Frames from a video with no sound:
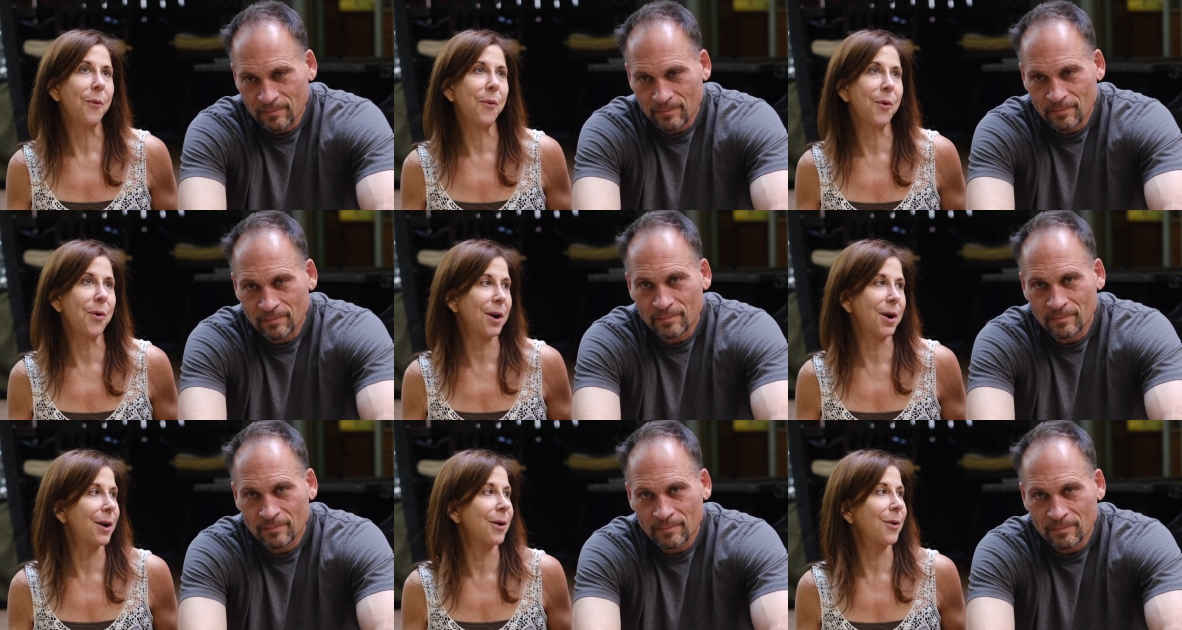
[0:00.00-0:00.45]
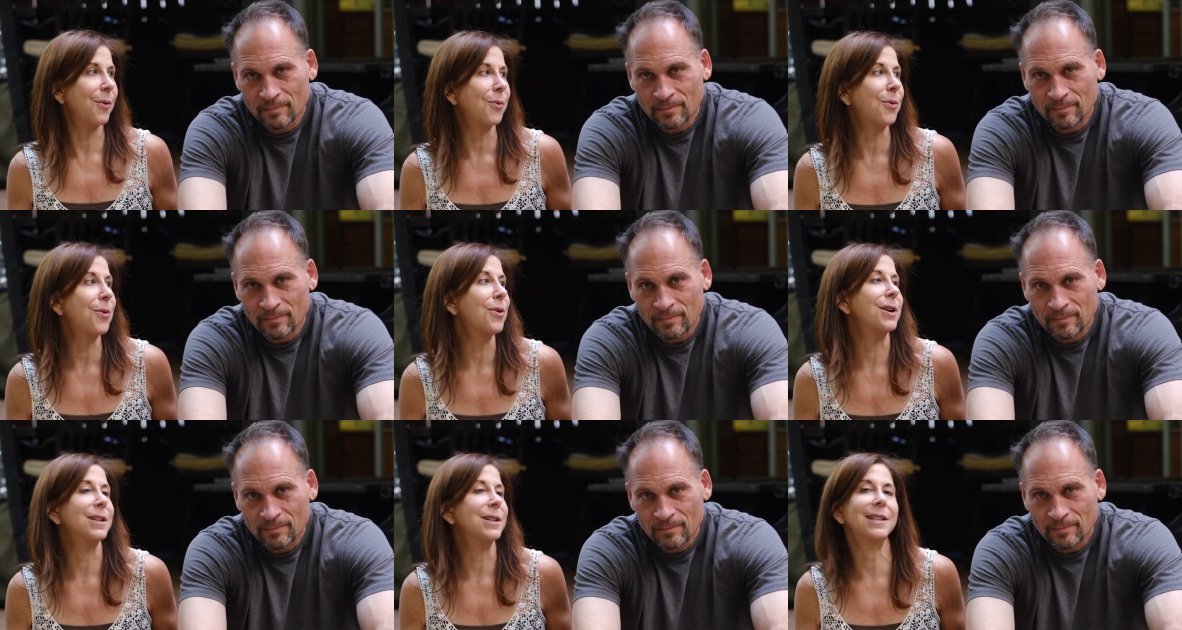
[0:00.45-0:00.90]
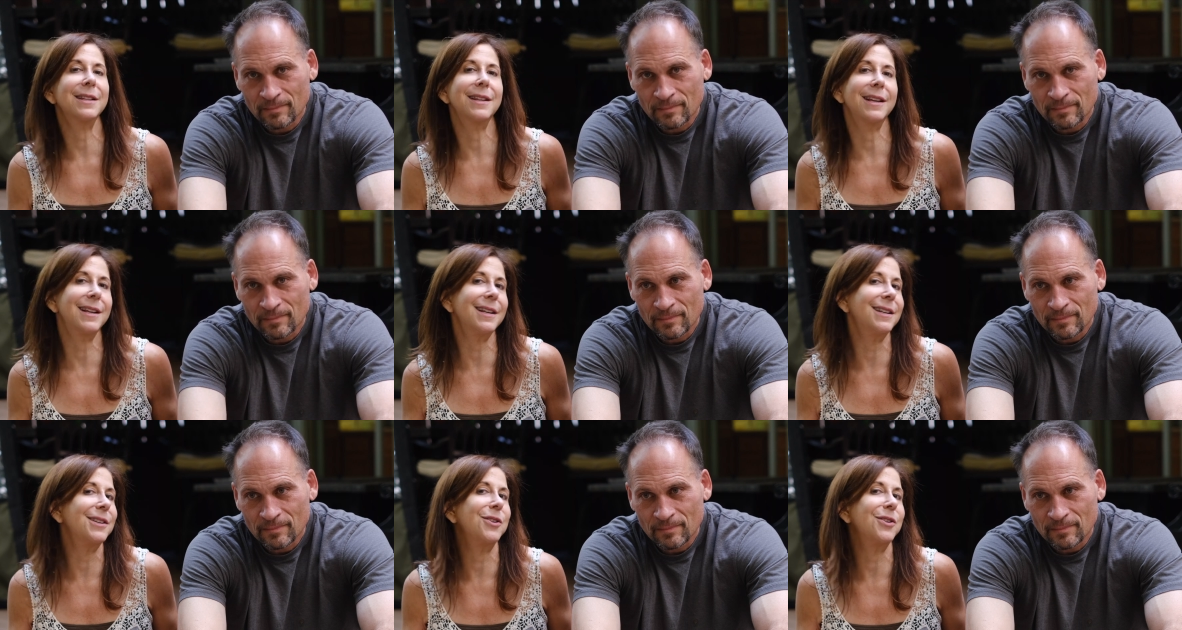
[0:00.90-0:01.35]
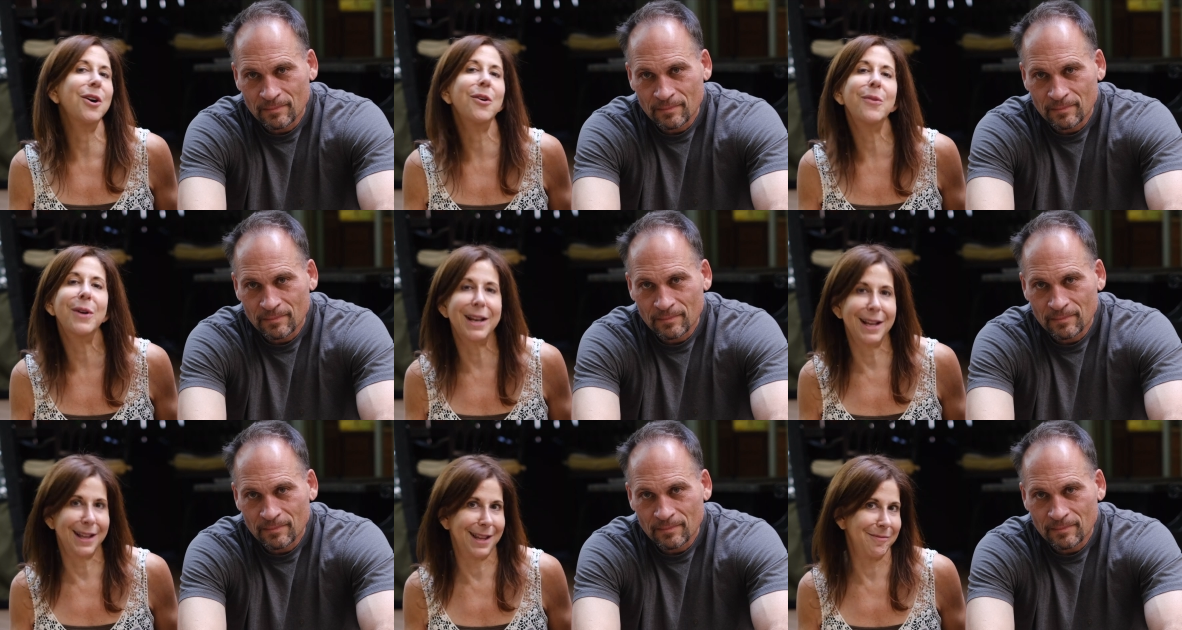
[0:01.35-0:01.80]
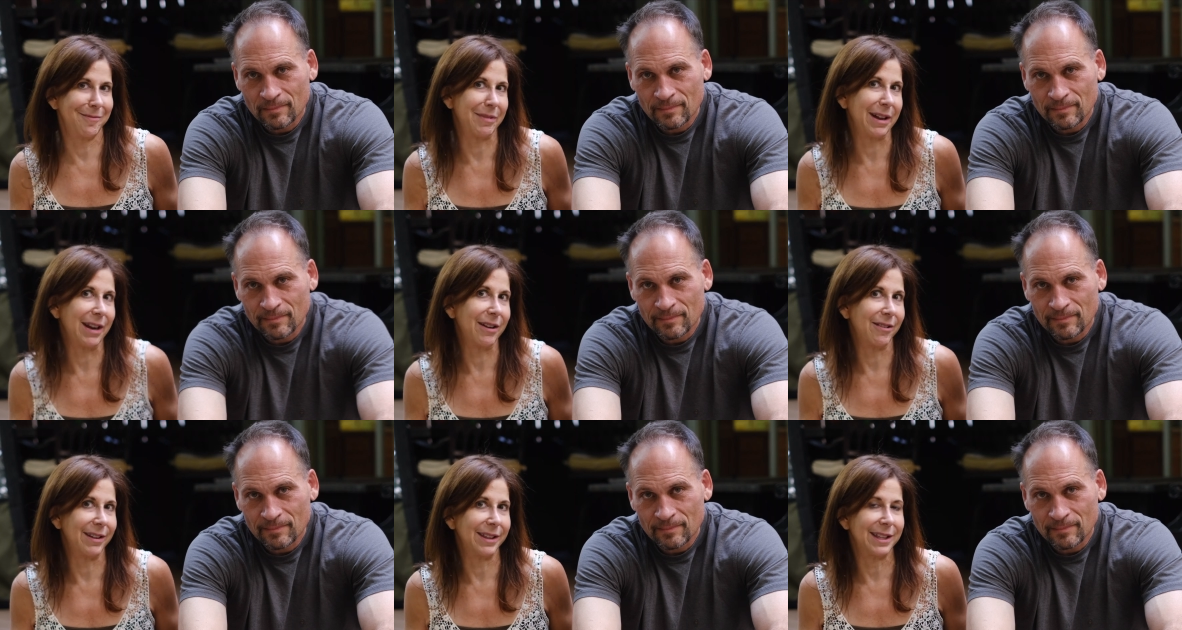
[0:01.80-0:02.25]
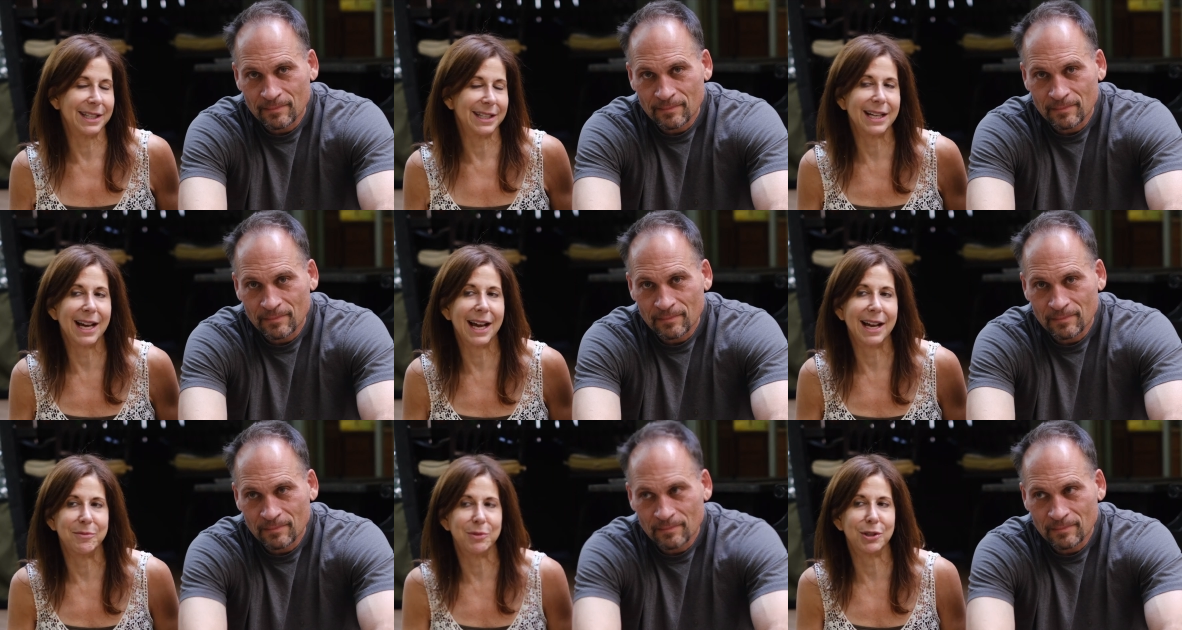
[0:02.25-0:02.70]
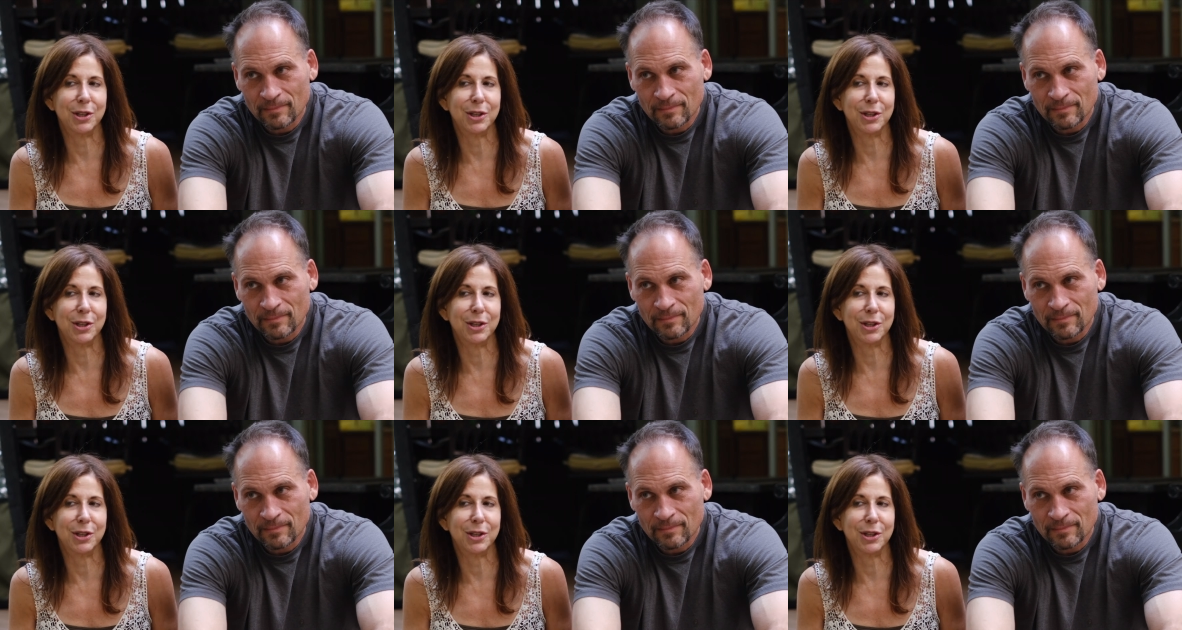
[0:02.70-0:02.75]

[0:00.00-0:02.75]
Speaker 1: warrant awards, and they didn't know anything better at the time.